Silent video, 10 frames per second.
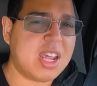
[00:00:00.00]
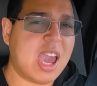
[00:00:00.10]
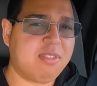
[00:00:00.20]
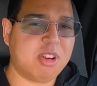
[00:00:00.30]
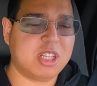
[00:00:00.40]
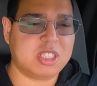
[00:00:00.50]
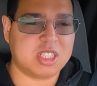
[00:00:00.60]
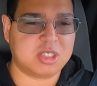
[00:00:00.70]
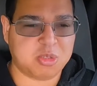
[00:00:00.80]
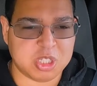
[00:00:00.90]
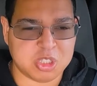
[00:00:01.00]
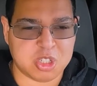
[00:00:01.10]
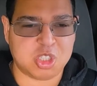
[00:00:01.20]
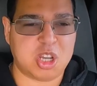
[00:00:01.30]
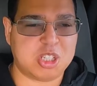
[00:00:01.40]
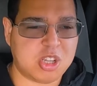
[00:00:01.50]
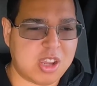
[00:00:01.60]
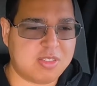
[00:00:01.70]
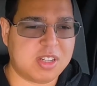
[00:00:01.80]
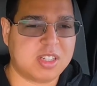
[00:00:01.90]
average, as a regional truck
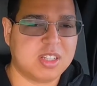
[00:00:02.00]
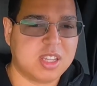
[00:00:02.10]
driver,